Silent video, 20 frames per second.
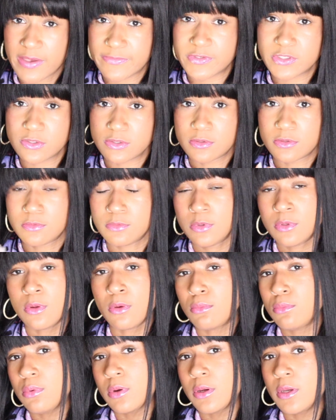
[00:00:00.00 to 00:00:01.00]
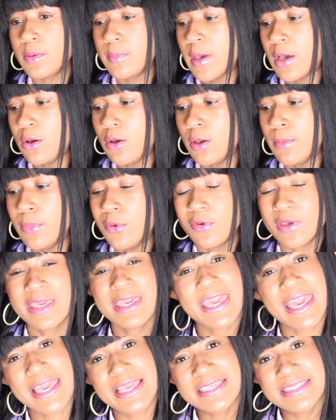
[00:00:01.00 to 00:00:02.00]
have to, you know, worry about a bulky
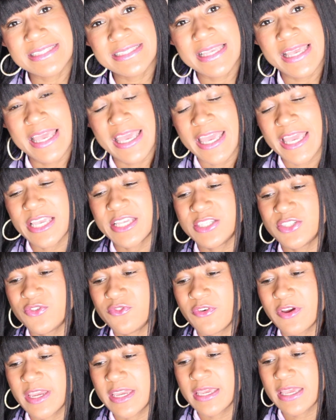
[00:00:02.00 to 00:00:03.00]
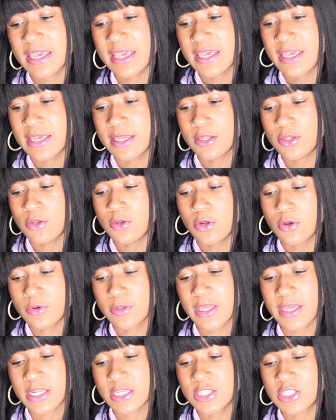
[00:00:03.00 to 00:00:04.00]
case is great and you know
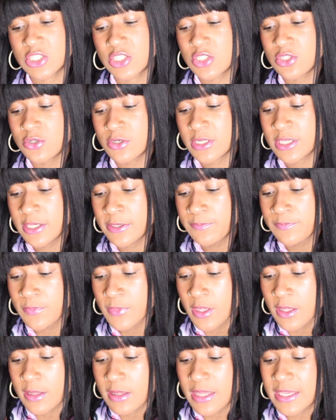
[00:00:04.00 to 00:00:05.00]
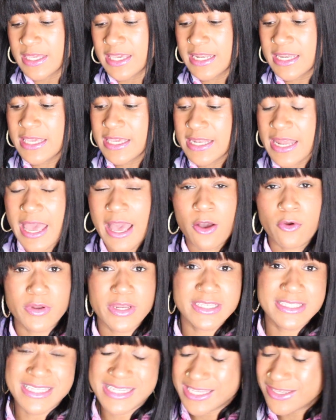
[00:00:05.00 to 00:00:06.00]
that it's sturdy like getting it out
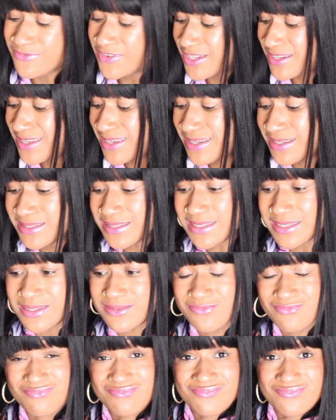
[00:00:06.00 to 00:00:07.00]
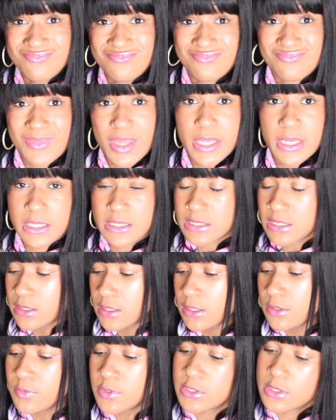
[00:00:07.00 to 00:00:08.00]
isn't even easy. It isn't.
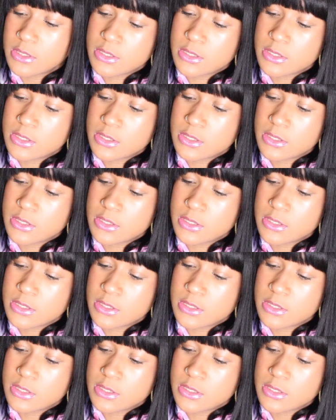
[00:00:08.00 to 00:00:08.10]
It was.